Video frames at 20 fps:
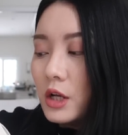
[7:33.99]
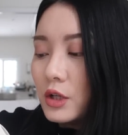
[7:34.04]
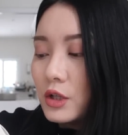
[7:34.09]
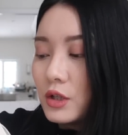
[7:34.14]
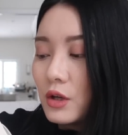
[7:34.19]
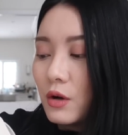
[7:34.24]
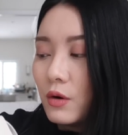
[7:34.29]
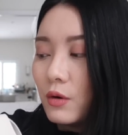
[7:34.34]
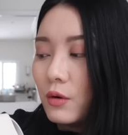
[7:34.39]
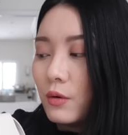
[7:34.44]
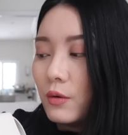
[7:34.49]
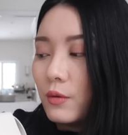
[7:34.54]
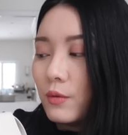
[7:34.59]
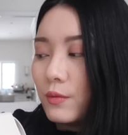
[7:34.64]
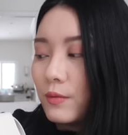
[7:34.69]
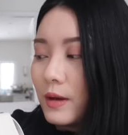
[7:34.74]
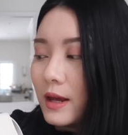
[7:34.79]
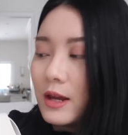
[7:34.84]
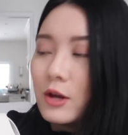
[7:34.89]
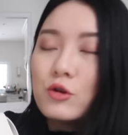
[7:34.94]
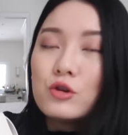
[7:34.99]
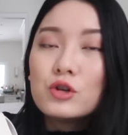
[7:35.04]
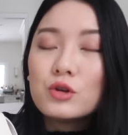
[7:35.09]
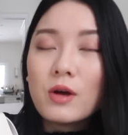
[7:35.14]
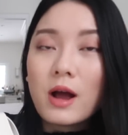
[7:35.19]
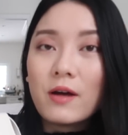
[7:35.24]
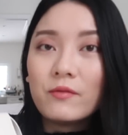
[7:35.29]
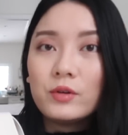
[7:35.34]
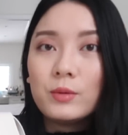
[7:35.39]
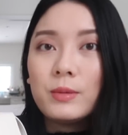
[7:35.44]
So you do
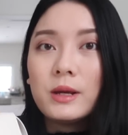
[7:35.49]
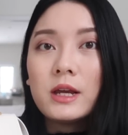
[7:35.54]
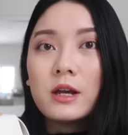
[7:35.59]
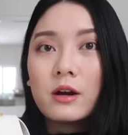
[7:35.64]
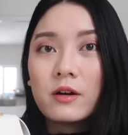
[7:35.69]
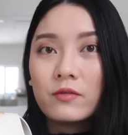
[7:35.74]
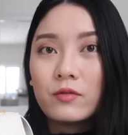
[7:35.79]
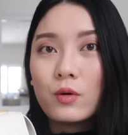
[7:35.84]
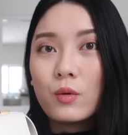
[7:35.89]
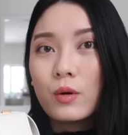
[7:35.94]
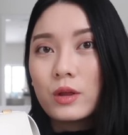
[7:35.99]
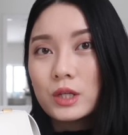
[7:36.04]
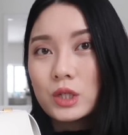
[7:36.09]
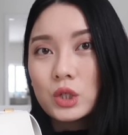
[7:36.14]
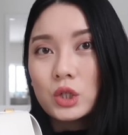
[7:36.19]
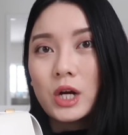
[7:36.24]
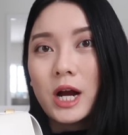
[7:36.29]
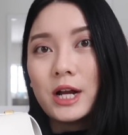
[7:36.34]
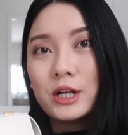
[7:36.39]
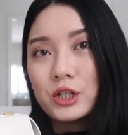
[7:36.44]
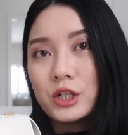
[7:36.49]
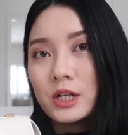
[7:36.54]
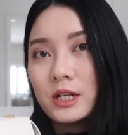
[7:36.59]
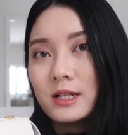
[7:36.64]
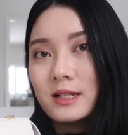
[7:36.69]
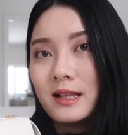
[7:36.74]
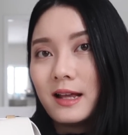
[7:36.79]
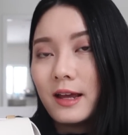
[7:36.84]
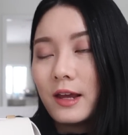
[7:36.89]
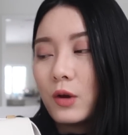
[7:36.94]
have to be careful with
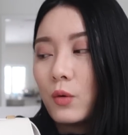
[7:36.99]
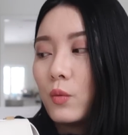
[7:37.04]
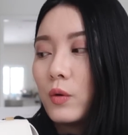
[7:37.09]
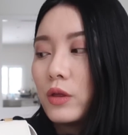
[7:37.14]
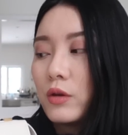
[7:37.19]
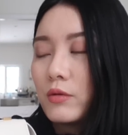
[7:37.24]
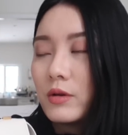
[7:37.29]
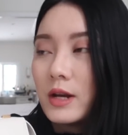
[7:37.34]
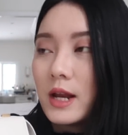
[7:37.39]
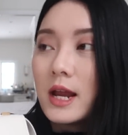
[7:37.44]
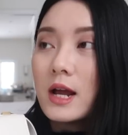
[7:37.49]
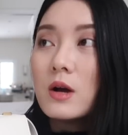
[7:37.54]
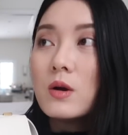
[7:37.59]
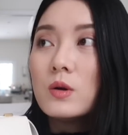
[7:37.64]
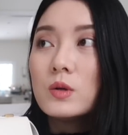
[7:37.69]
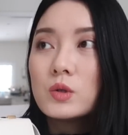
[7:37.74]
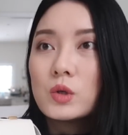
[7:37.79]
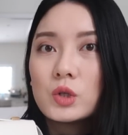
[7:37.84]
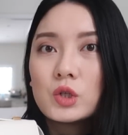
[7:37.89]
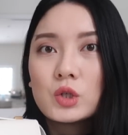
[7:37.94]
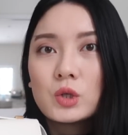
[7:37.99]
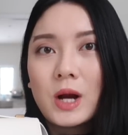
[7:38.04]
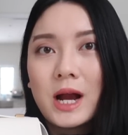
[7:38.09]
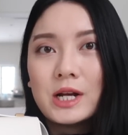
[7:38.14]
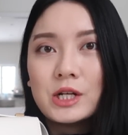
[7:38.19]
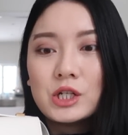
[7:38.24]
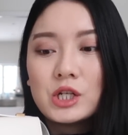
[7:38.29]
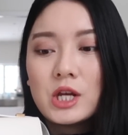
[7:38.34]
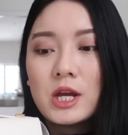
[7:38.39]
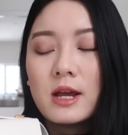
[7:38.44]
scratches, like with your nails or
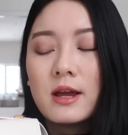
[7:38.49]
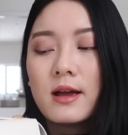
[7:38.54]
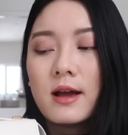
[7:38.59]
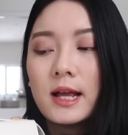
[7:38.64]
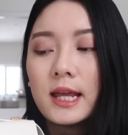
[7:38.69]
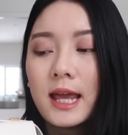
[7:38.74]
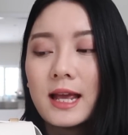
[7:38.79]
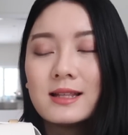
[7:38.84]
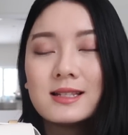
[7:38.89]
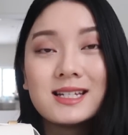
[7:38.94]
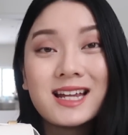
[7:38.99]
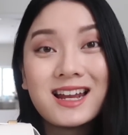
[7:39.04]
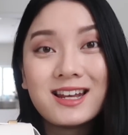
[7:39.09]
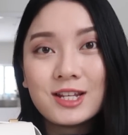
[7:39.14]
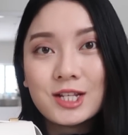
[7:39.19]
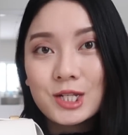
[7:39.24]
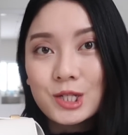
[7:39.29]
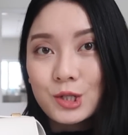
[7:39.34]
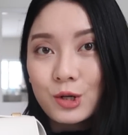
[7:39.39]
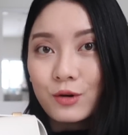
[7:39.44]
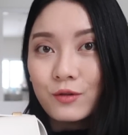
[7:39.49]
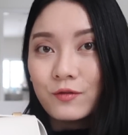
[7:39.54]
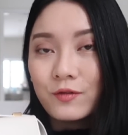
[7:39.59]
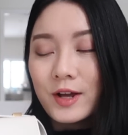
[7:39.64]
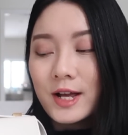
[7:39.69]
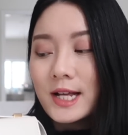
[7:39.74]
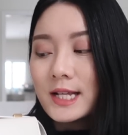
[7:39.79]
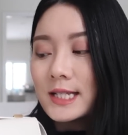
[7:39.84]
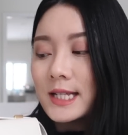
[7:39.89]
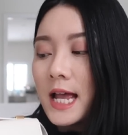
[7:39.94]
scratching it against any
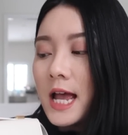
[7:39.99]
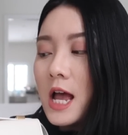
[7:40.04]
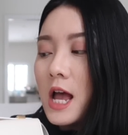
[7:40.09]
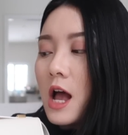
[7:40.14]
surface.